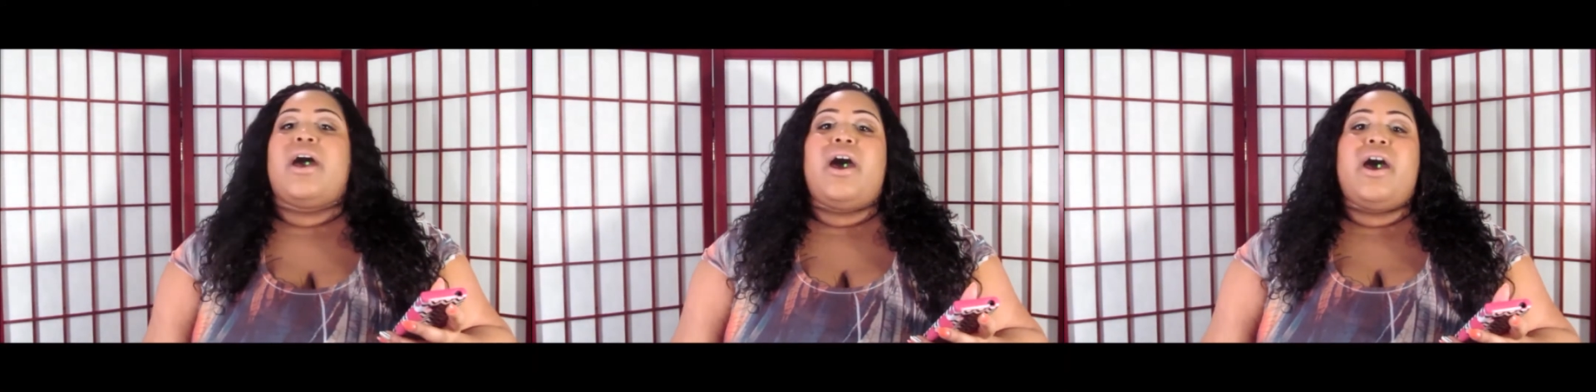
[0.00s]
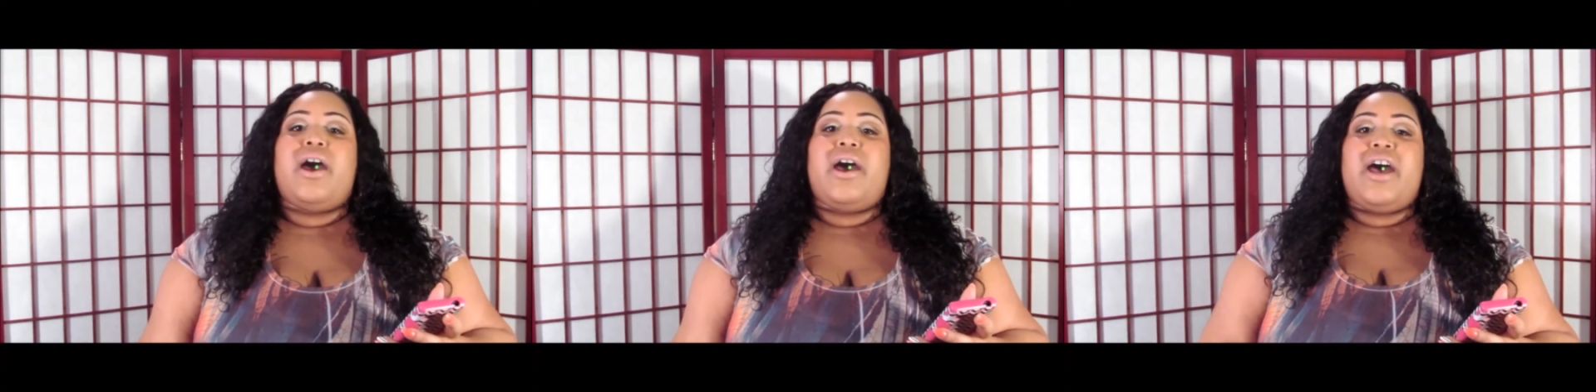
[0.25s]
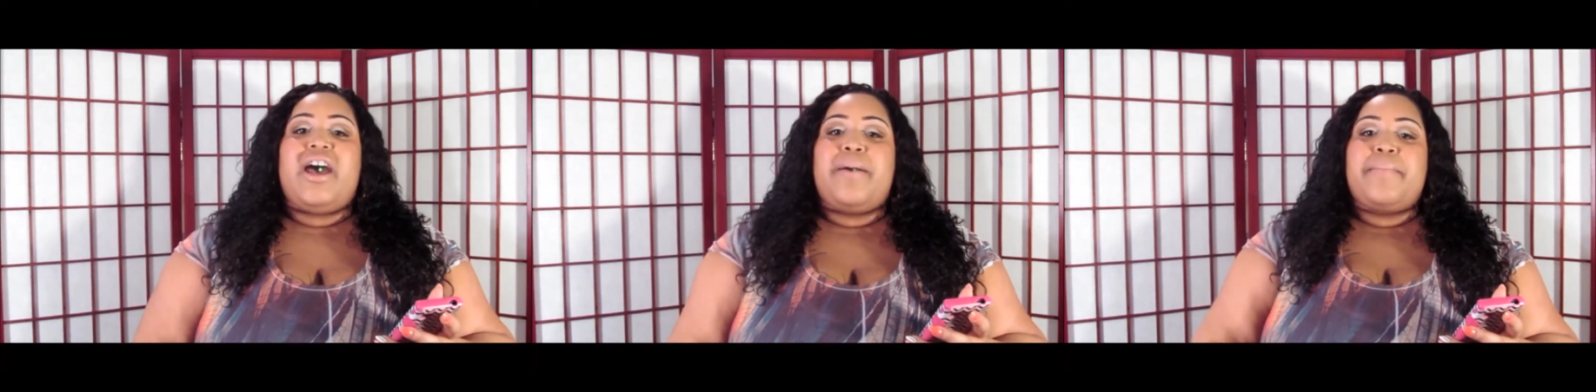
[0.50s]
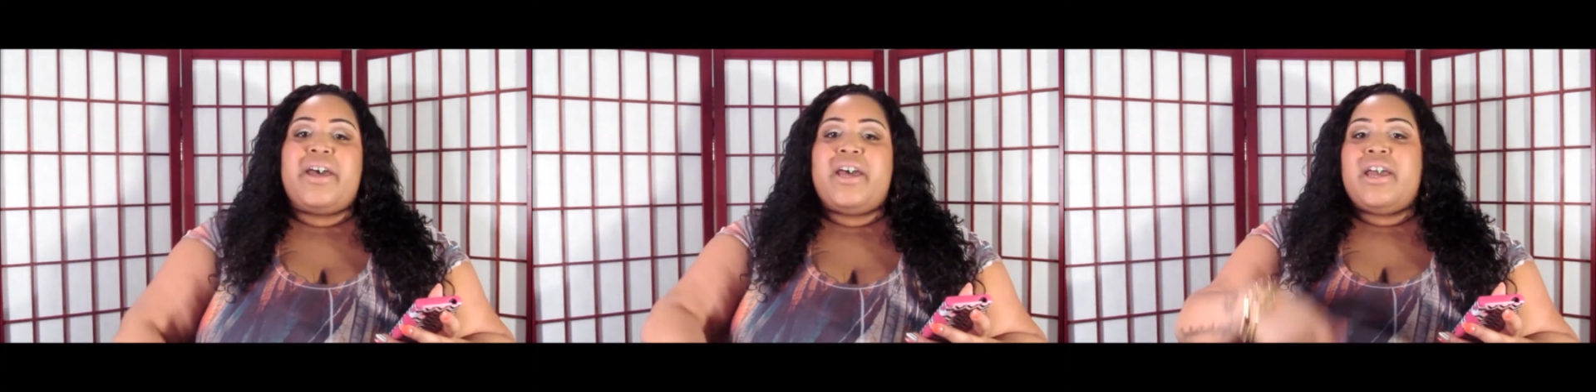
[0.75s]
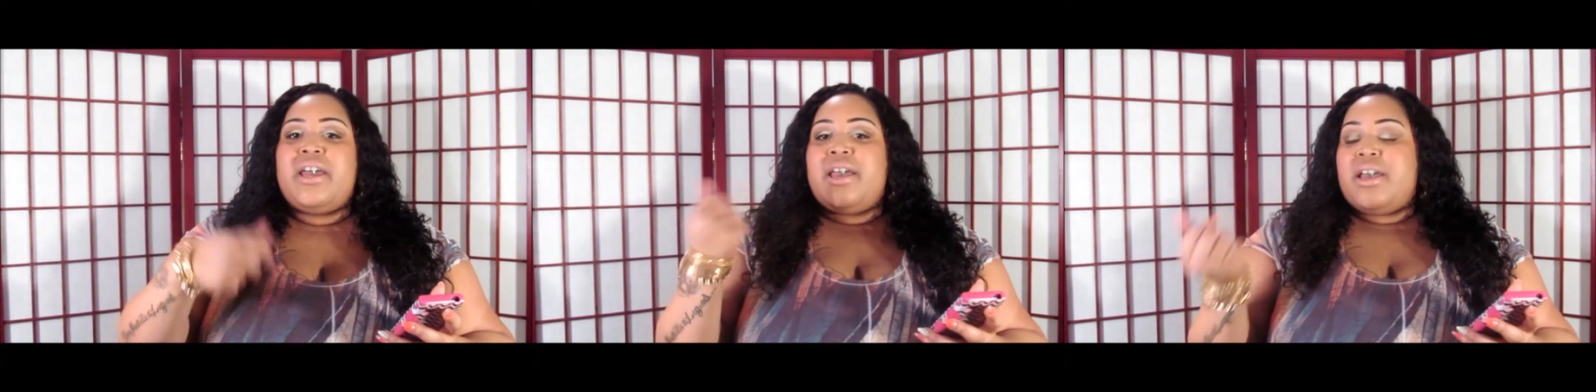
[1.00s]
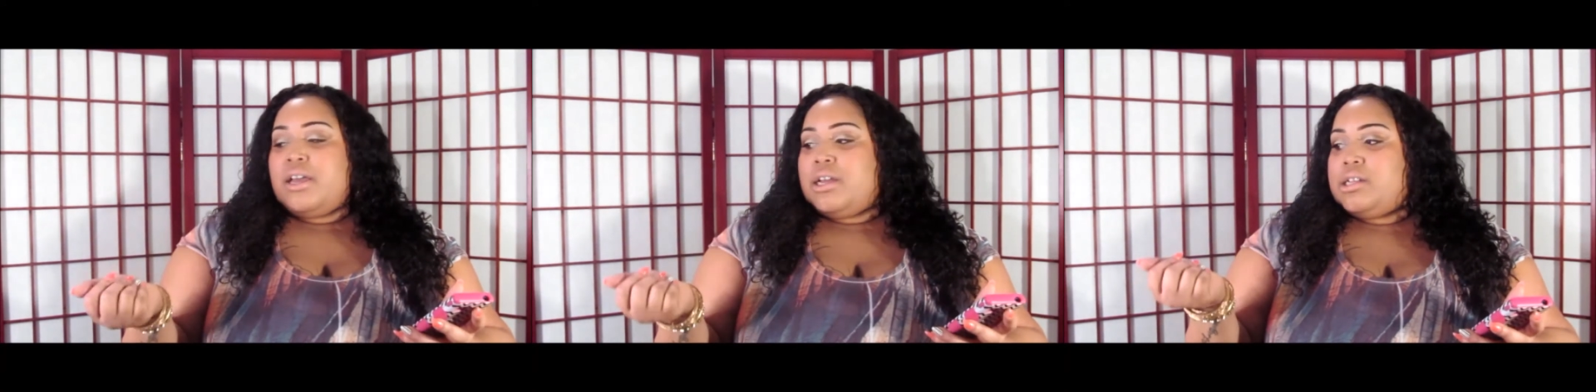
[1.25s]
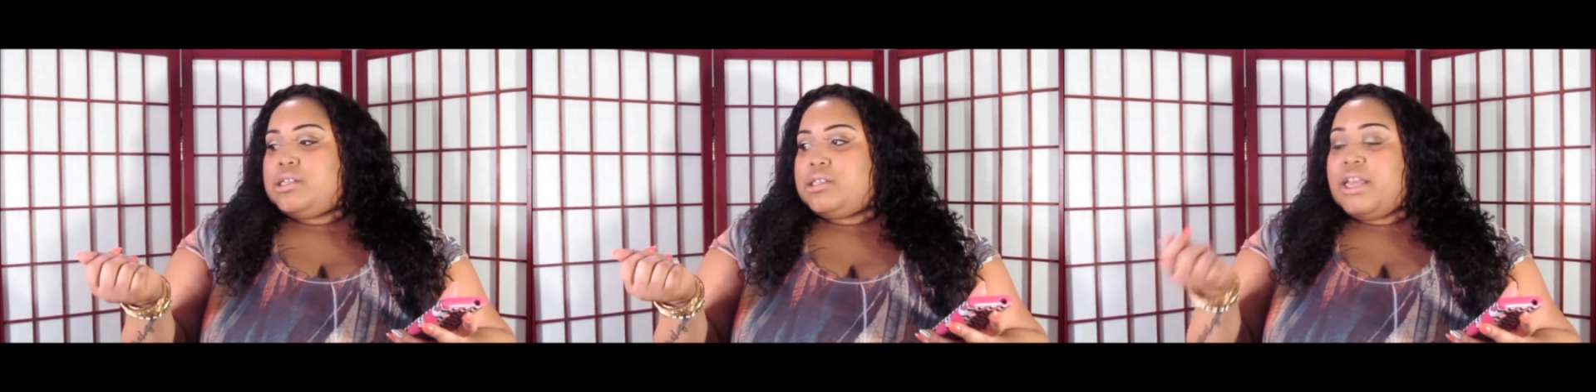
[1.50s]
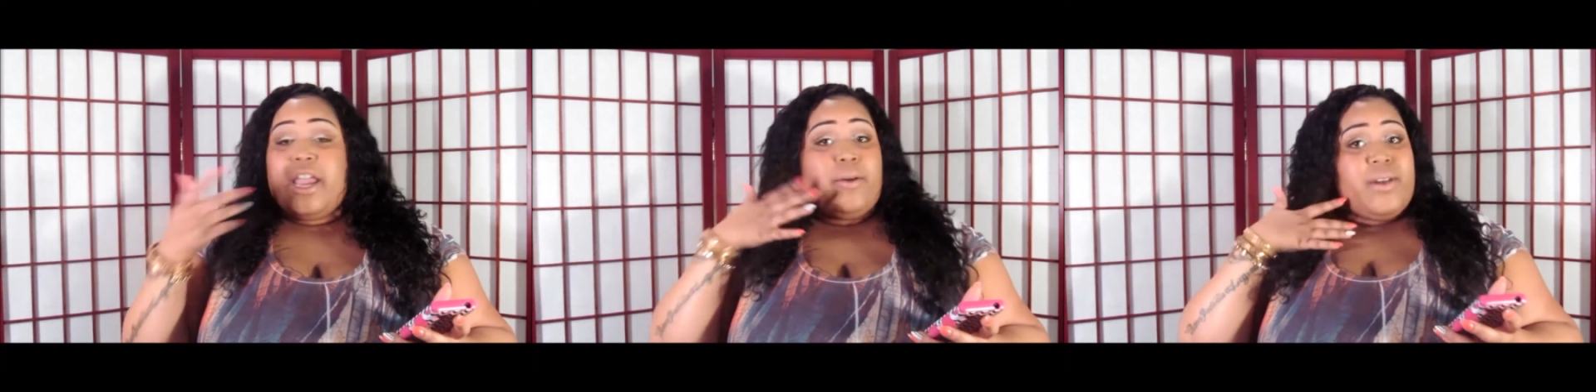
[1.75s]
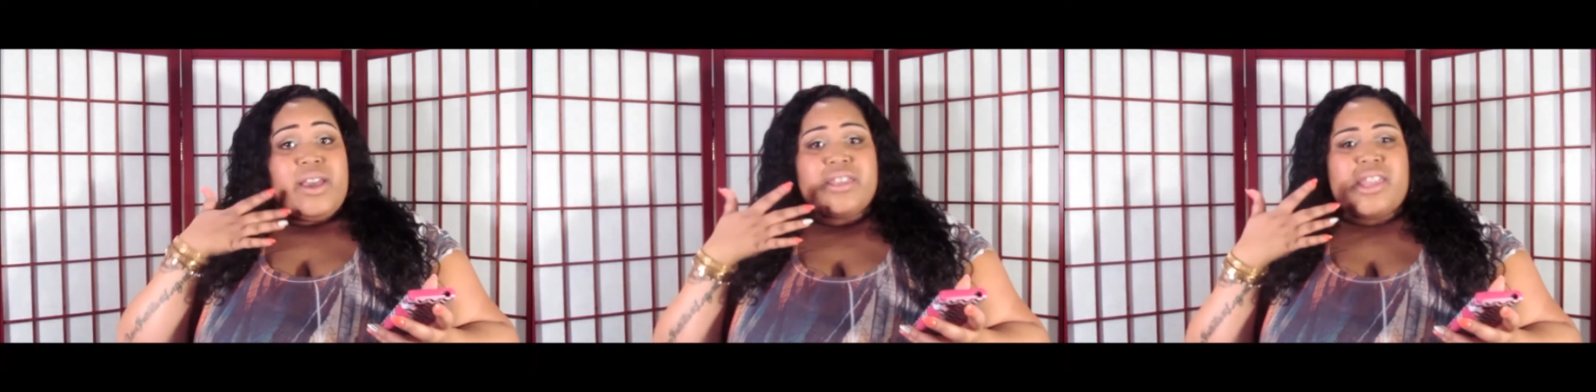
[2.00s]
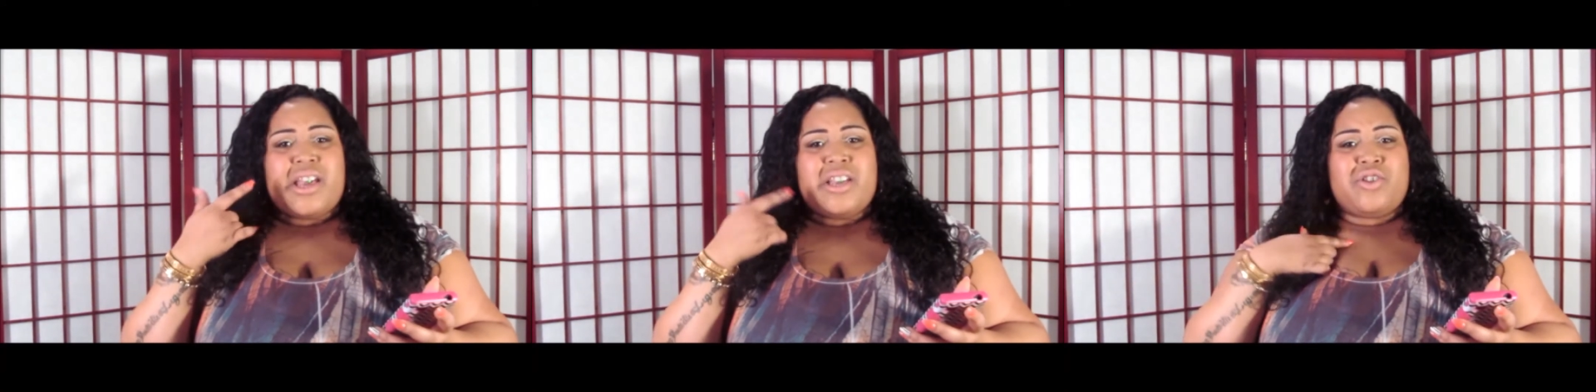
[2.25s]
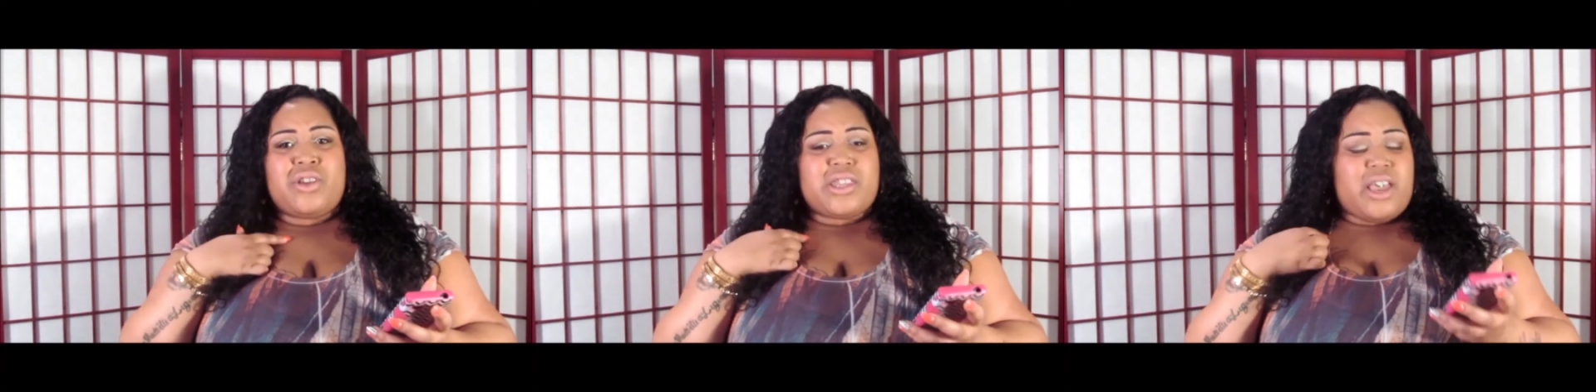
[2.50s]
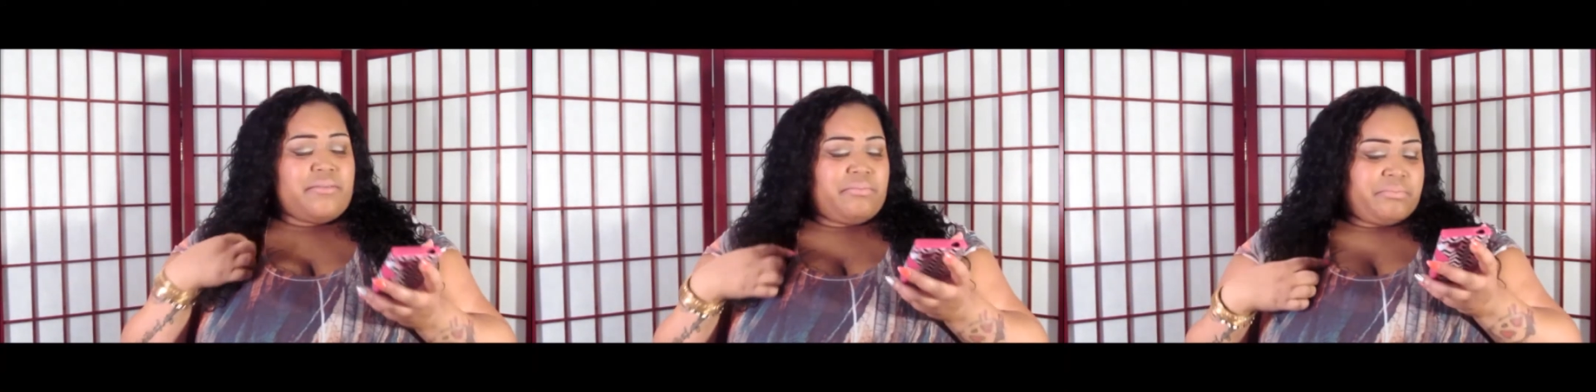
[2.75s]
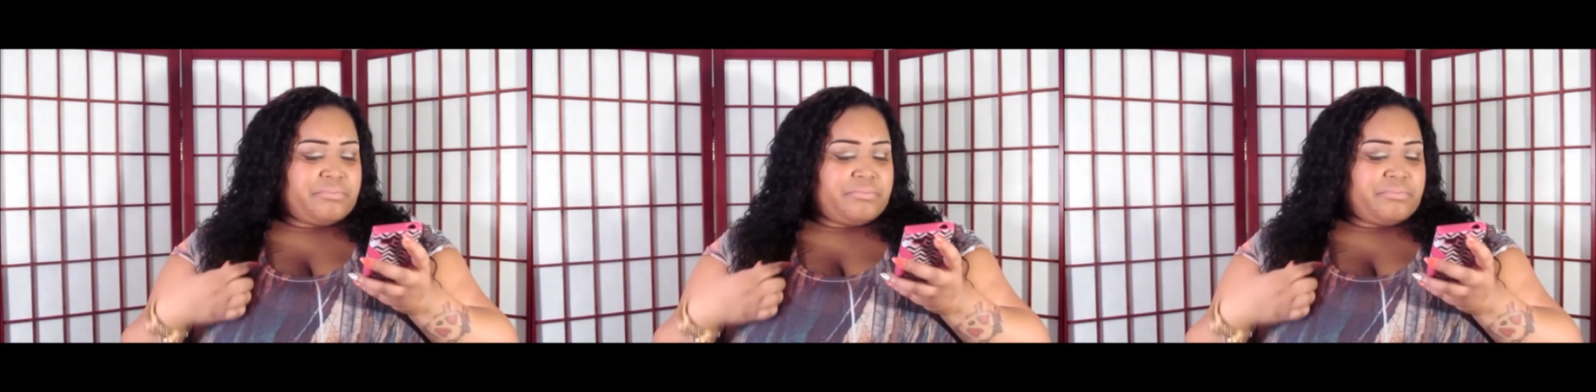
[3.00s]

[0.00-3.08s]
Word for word: um, earrings, I guess you could say.